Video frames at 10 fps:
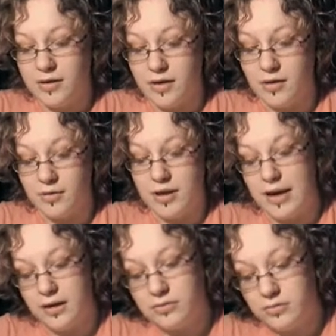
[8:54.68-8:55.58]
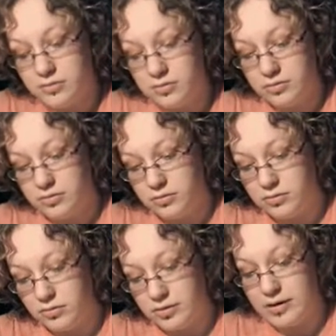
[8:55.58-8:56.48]
So yeah,
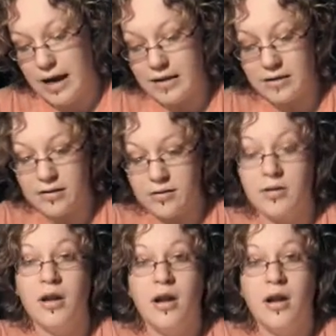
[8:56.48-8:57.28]
that's